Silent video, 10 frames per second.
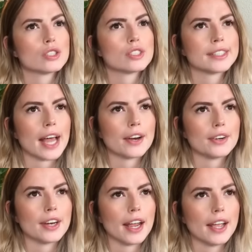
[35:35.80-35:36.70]

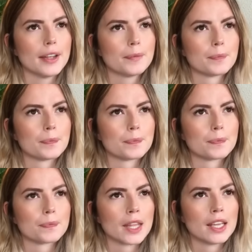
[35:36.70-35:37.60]
Saturday,
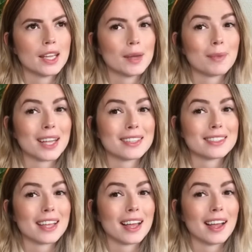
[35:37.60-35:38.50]
because